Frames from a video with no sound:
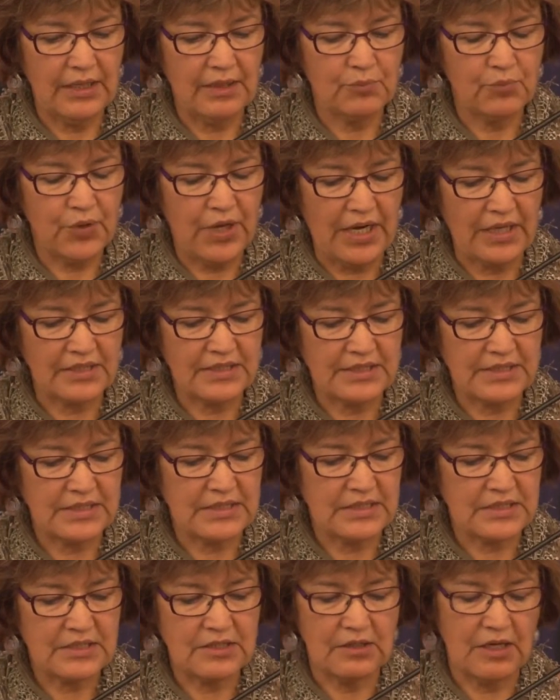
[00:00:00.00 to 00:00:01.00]

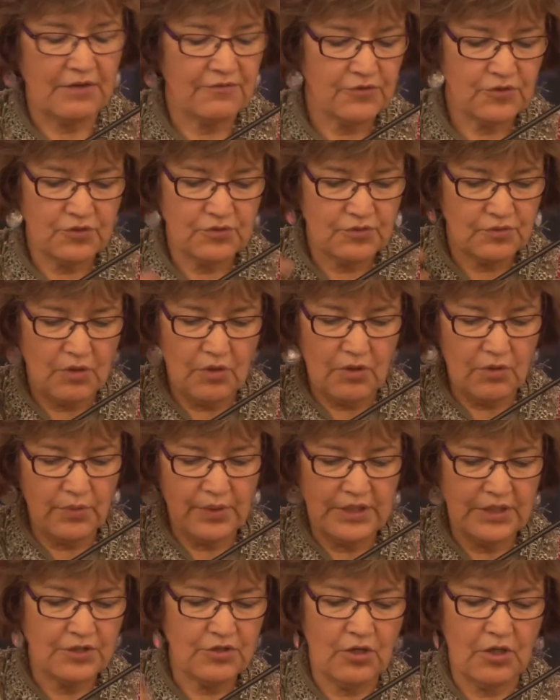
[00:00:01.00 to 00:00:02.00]
practices, and I've
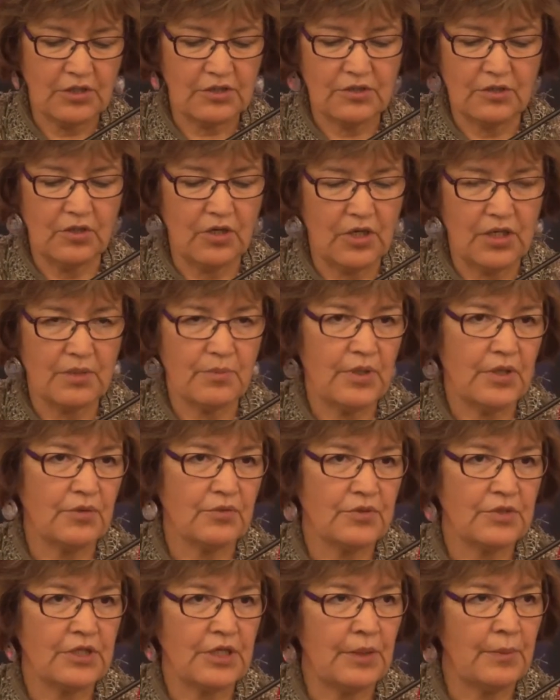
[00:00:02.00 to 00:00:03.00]
already talked a lot
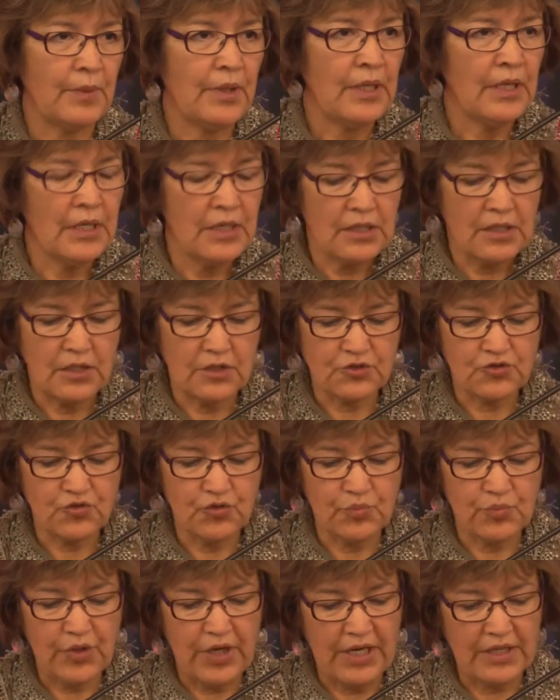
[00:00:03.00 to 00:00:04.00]
about
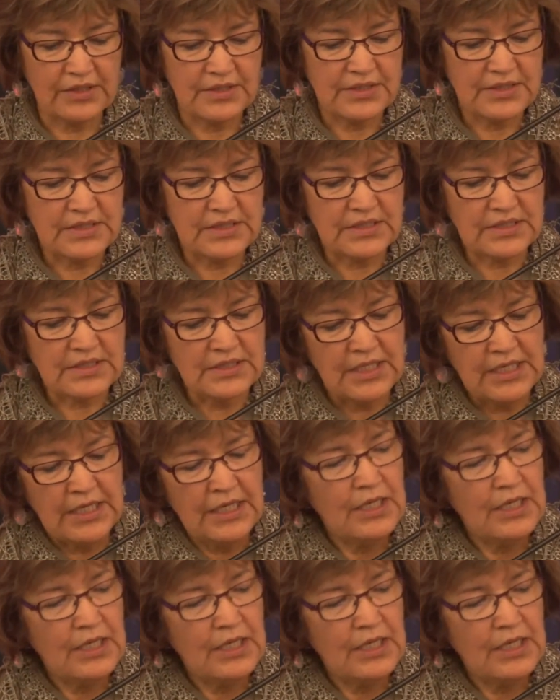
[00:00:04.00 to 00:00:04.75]
cultural practices.